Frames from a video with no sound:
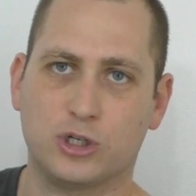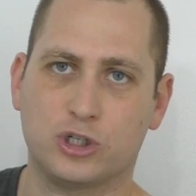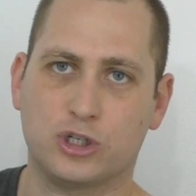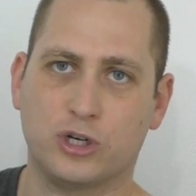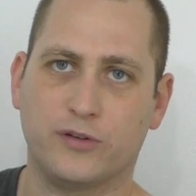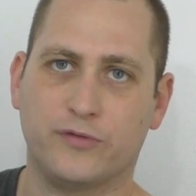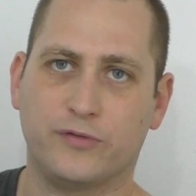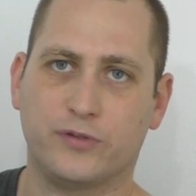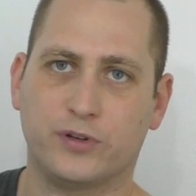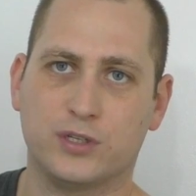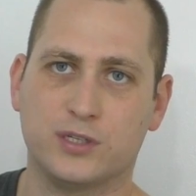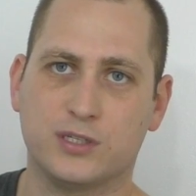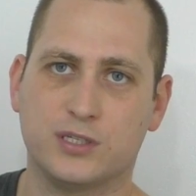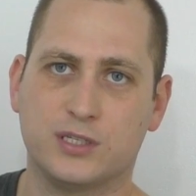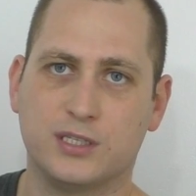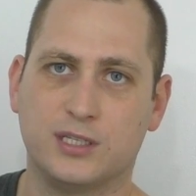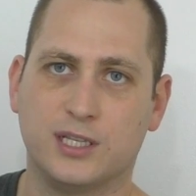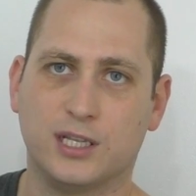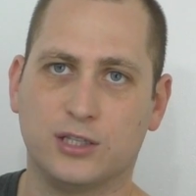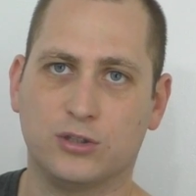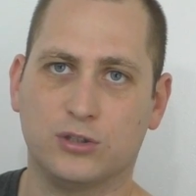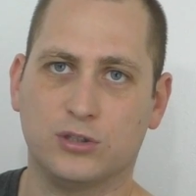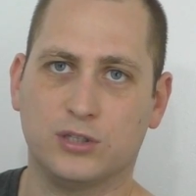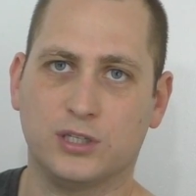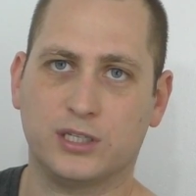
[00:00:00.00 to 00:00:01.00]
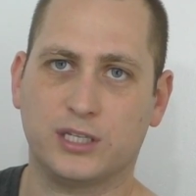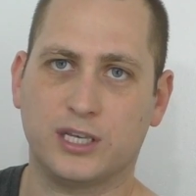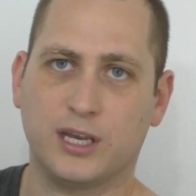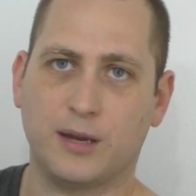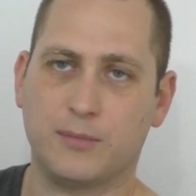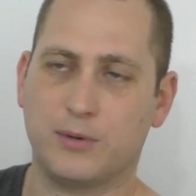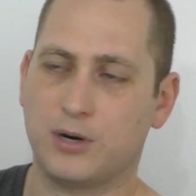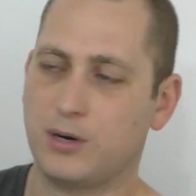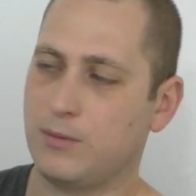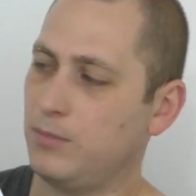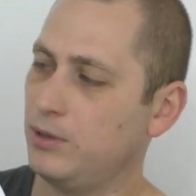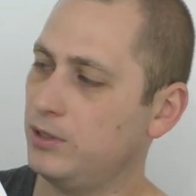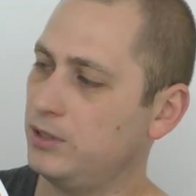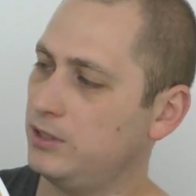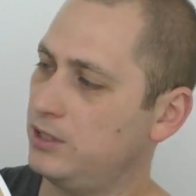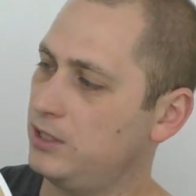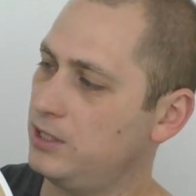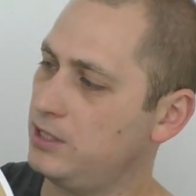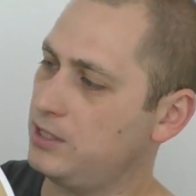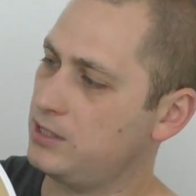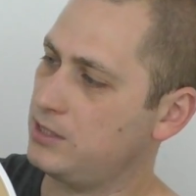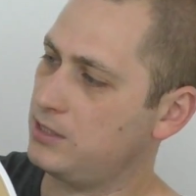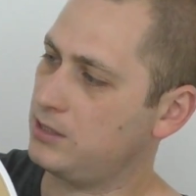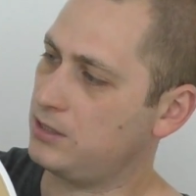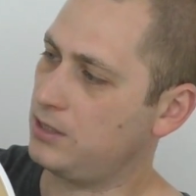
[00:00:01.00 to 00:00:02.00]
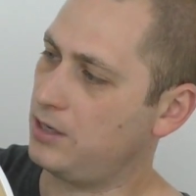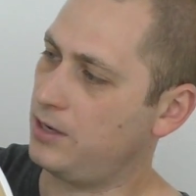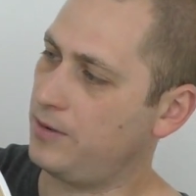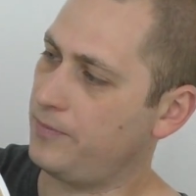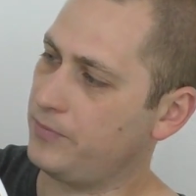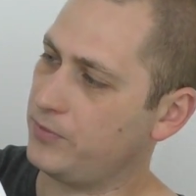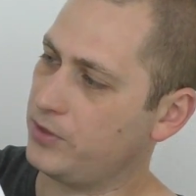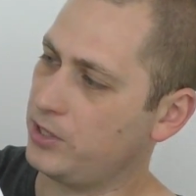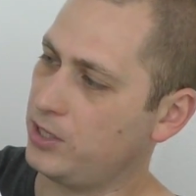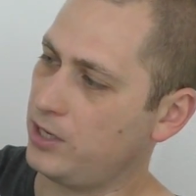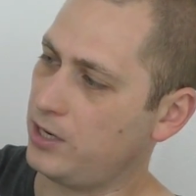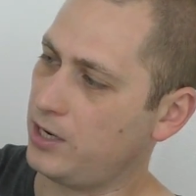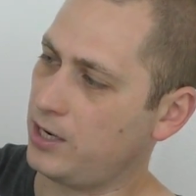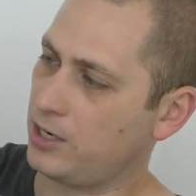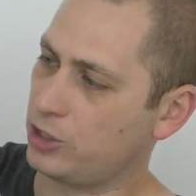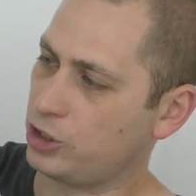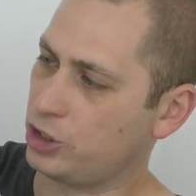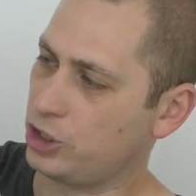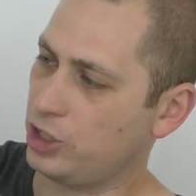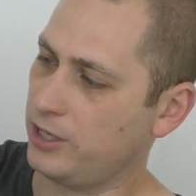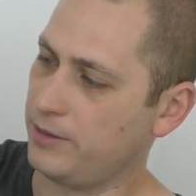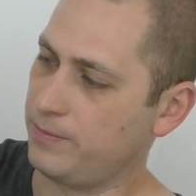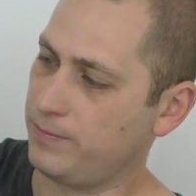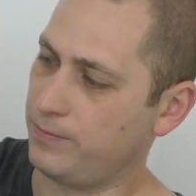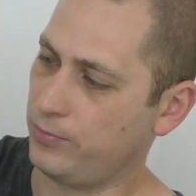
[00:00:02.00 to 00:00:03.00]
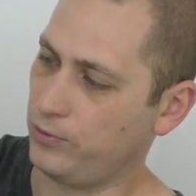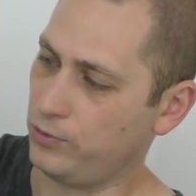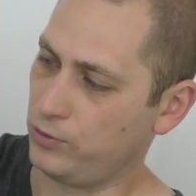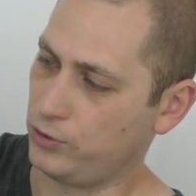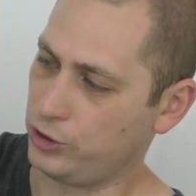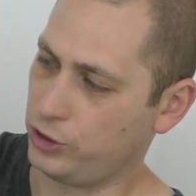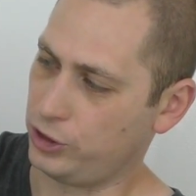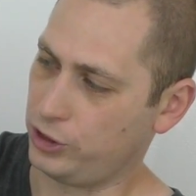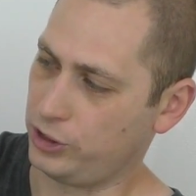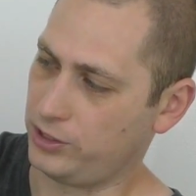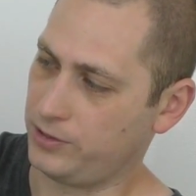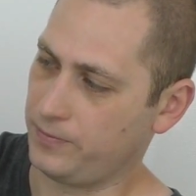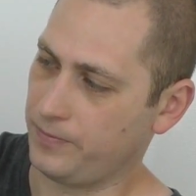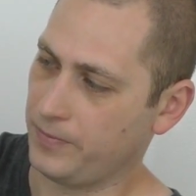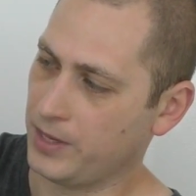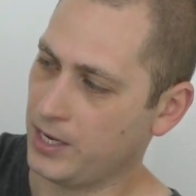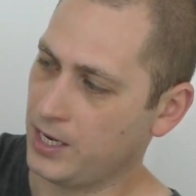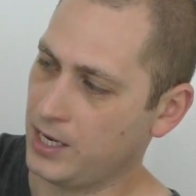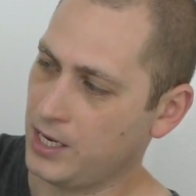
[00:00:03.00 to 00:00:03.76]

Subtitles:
sure if you can see that on the camera, but this here actually pushes.